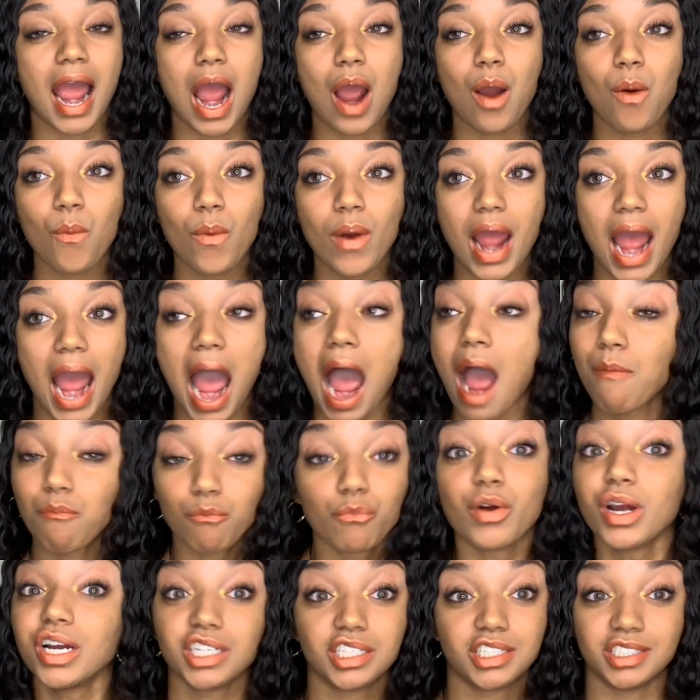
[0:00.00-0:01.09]
I want
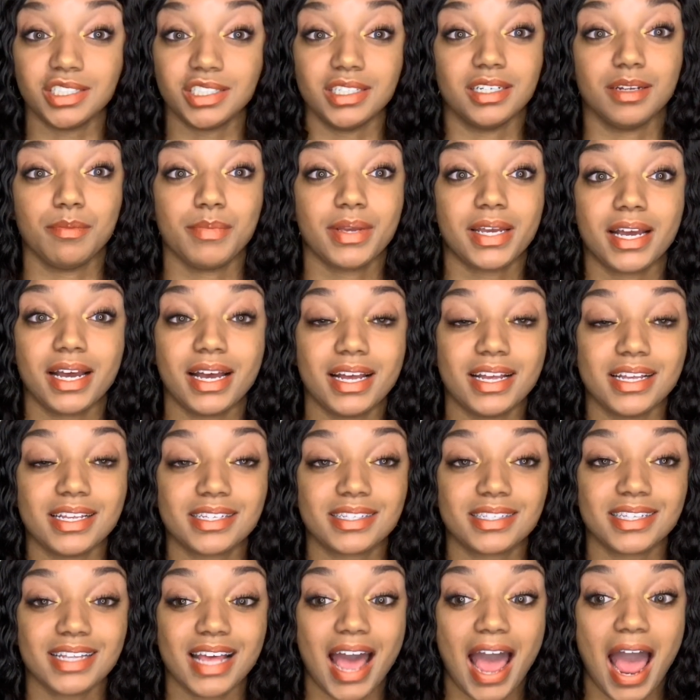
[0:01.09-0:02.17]
I'm rushing because
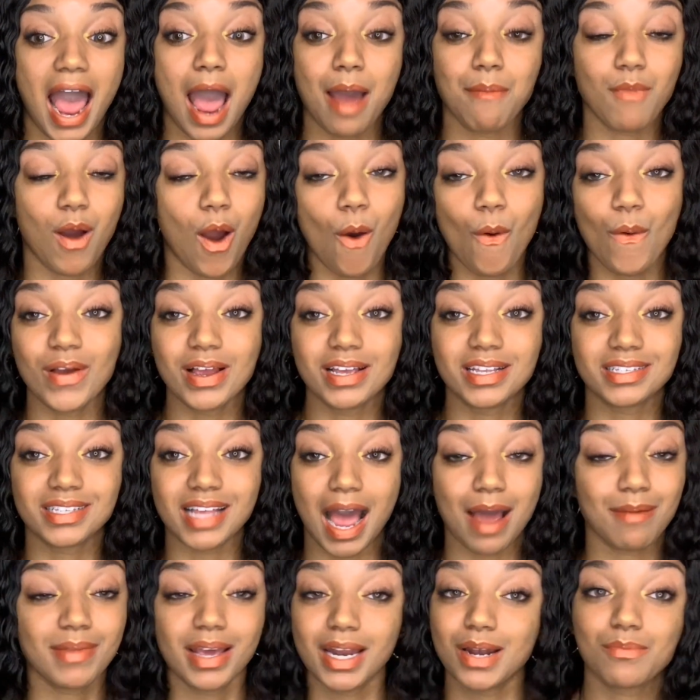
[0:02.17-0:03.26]
I'm always
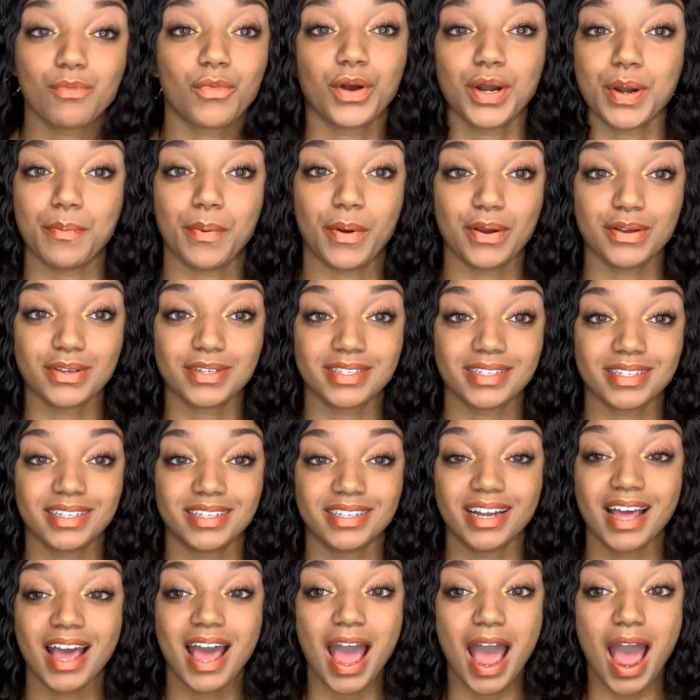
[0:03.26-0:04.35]
I'm not a morning person.